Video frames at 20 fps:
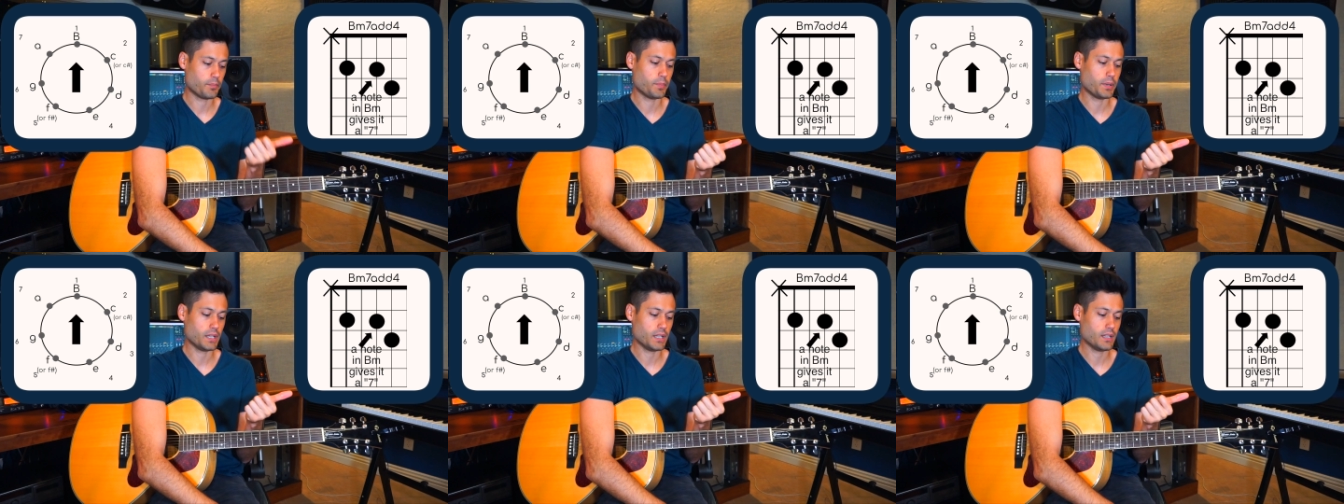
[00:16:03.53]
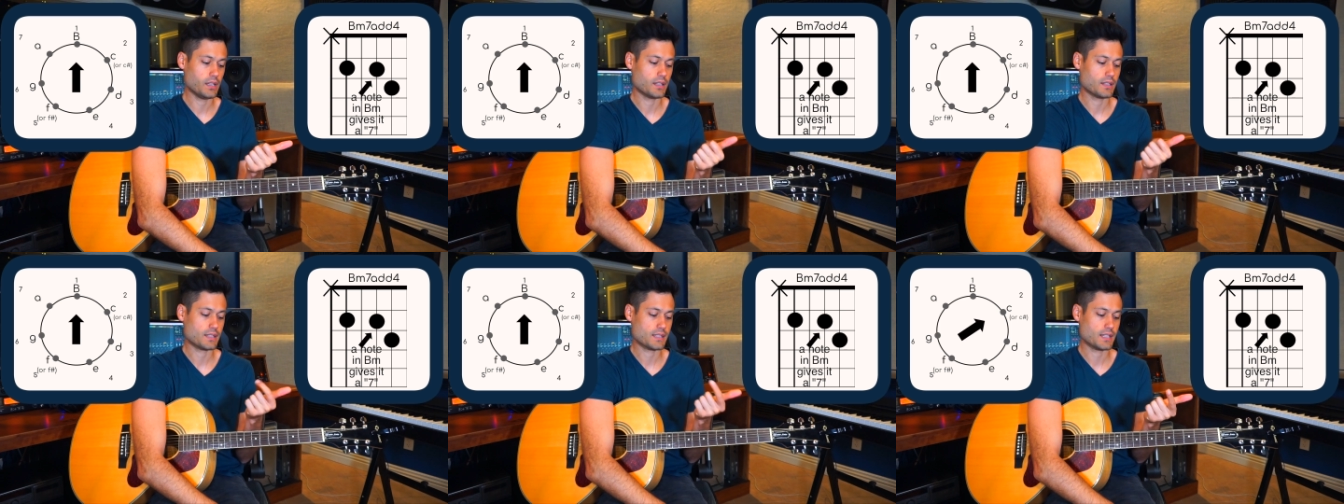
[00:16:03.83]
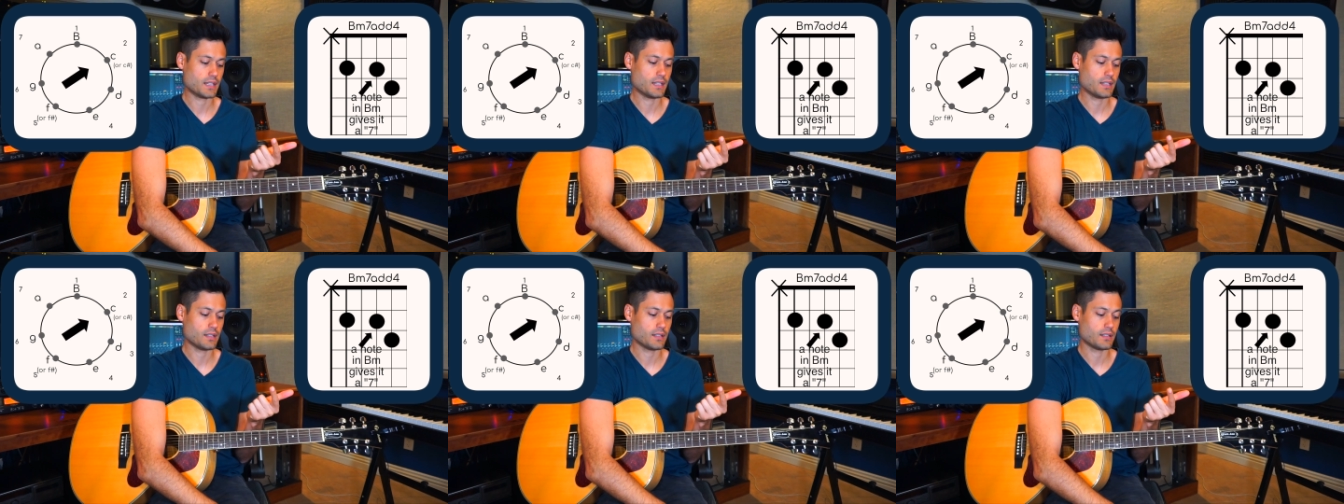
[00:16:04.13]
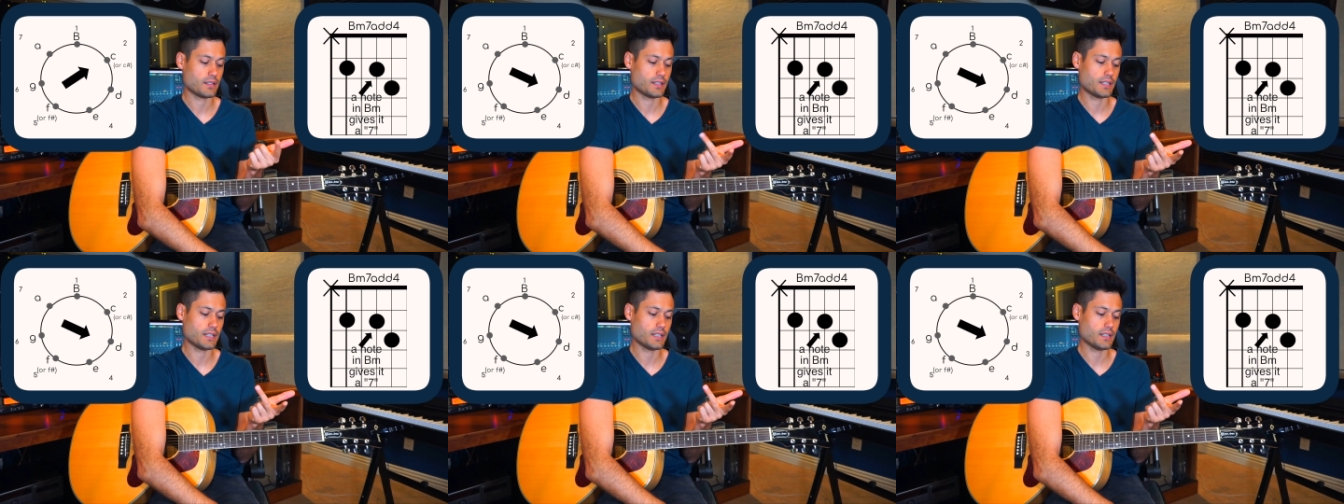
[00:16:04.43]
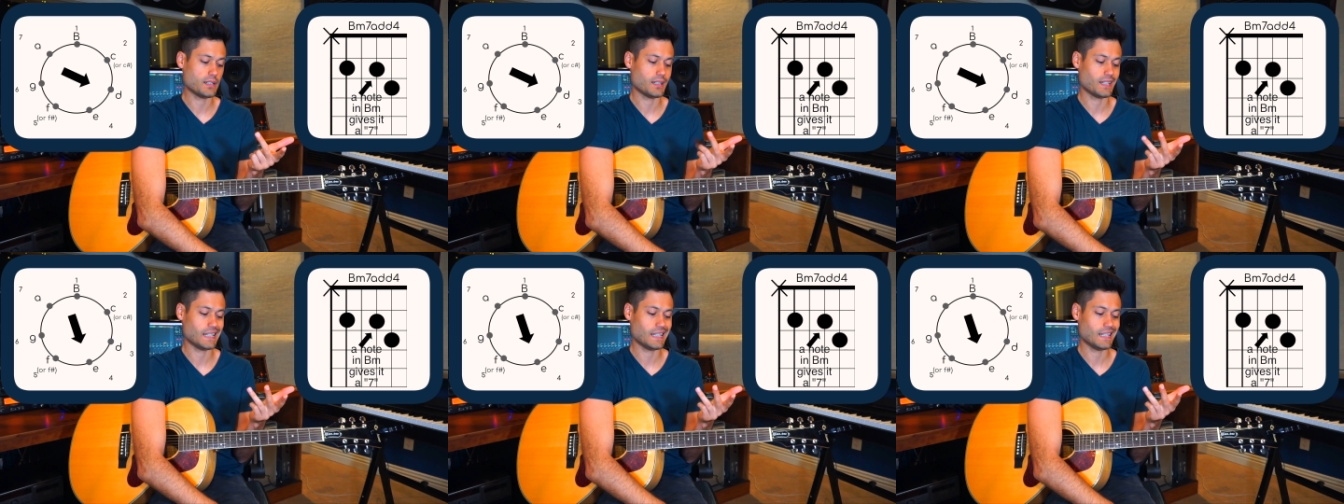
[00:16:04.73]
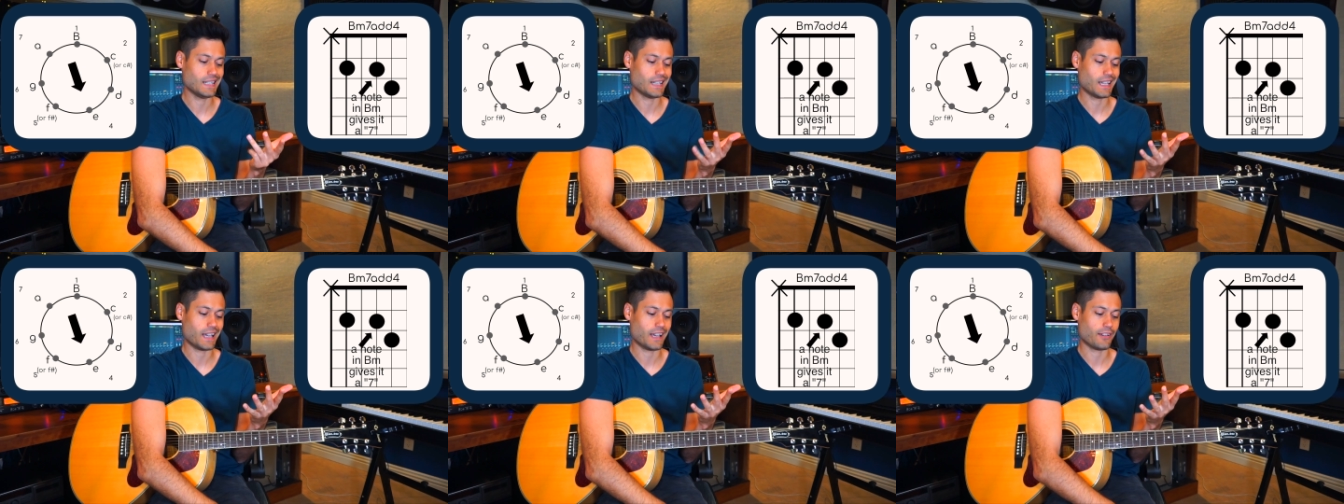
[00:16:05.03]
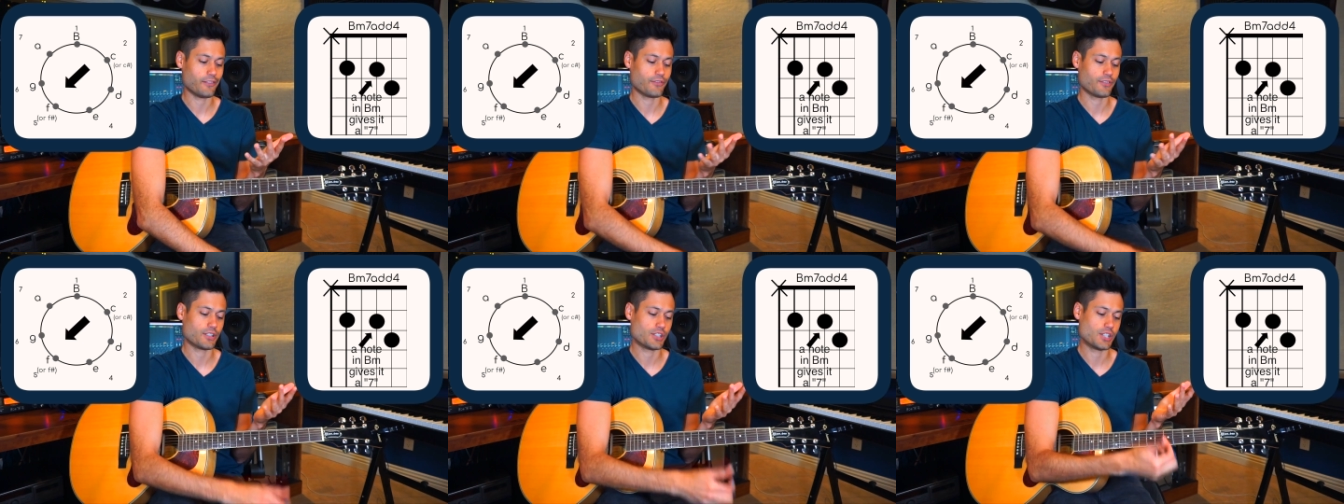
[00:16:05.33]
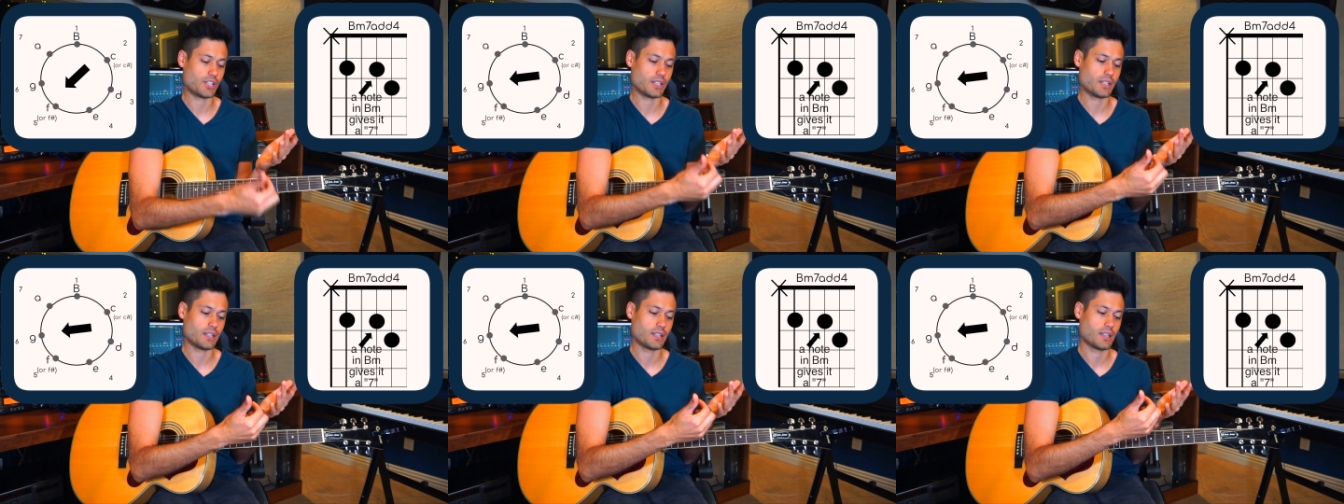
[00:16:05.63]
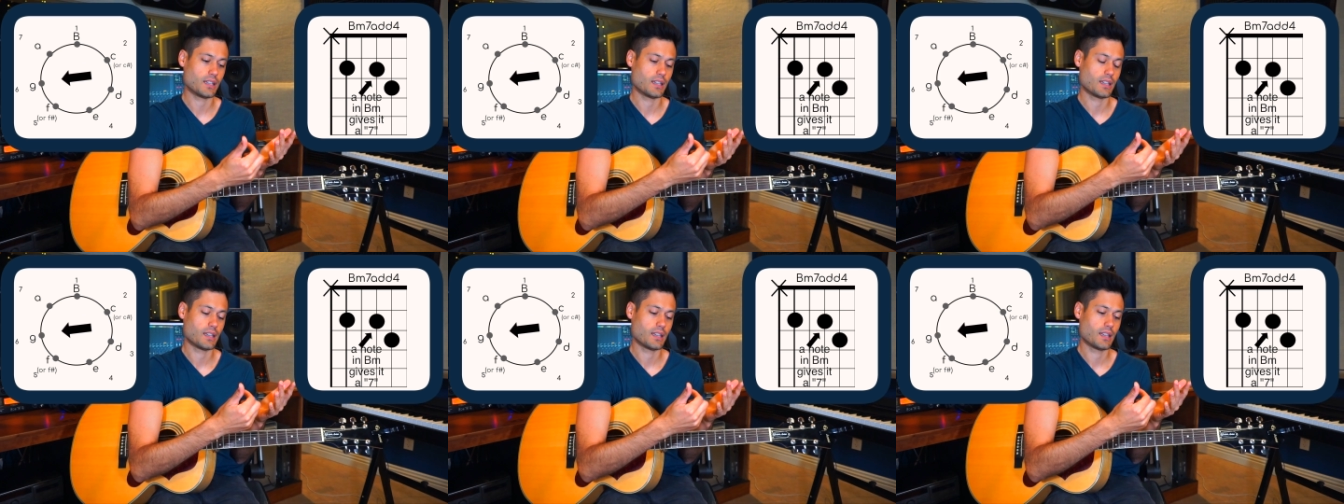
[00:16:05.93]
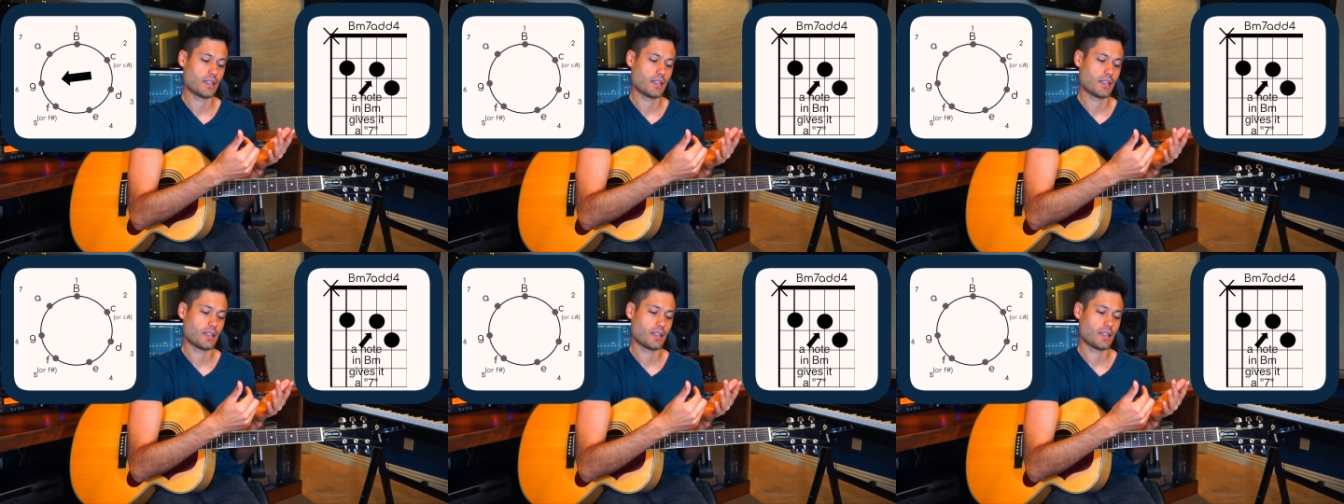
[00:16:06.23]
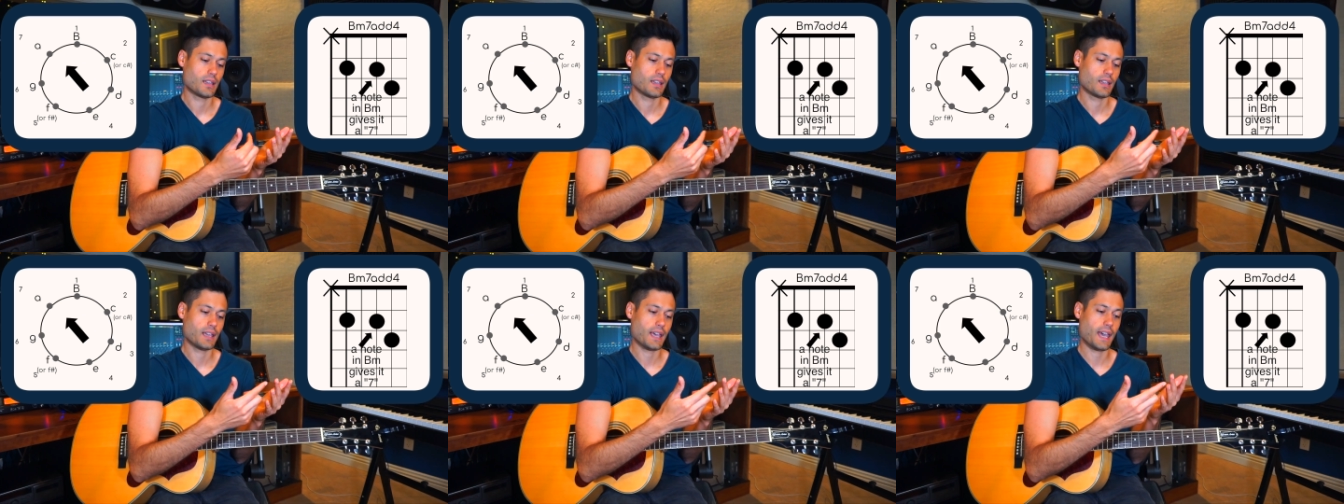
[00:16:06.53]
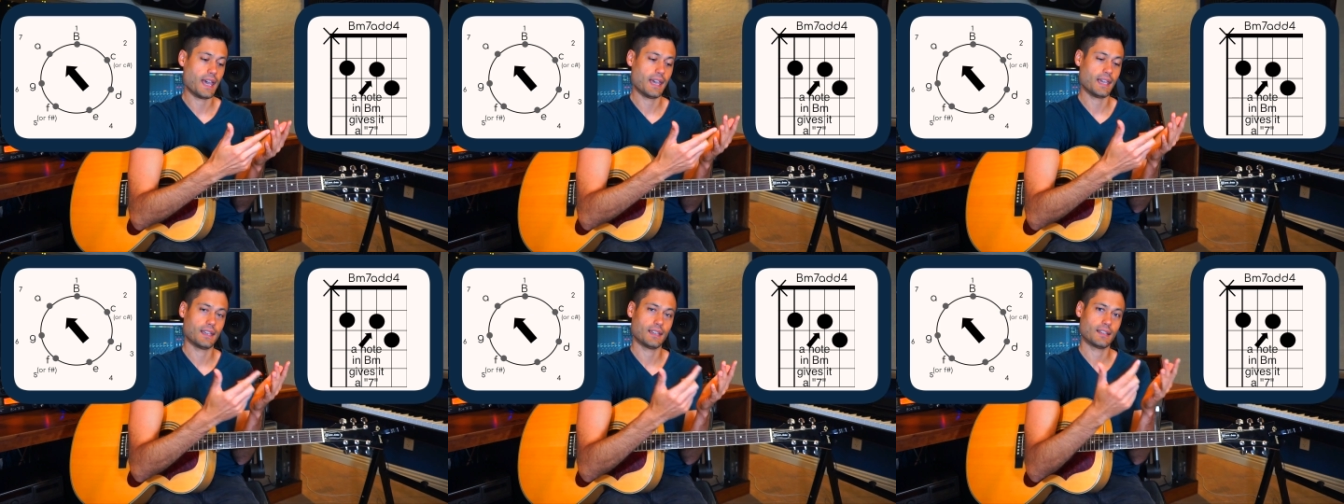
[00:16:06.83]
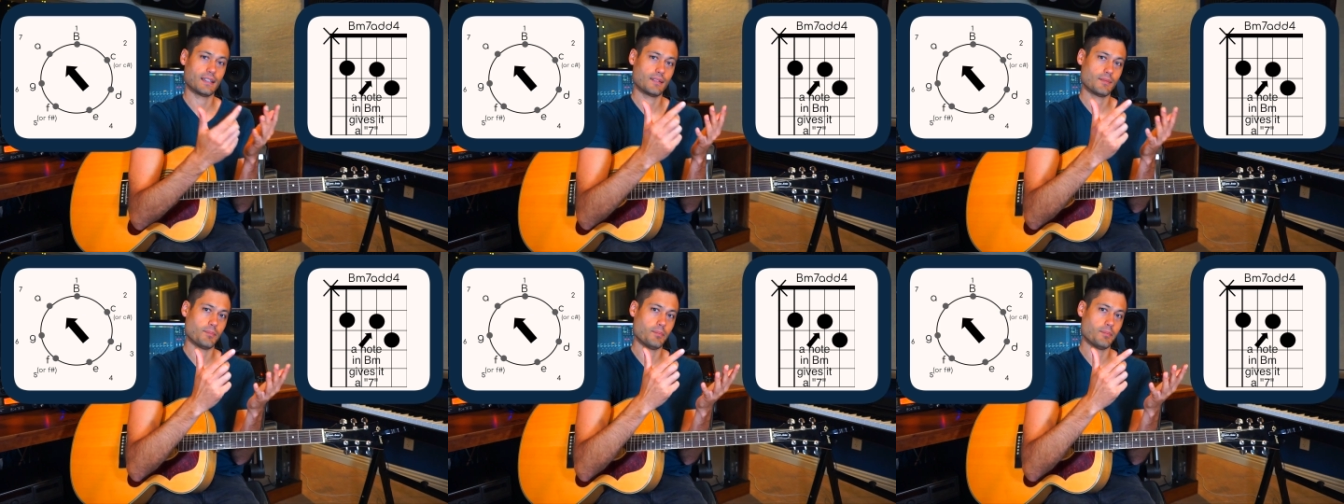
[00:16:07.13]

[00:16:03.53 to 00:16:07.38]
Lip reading: B, C, D, E, F, G, A.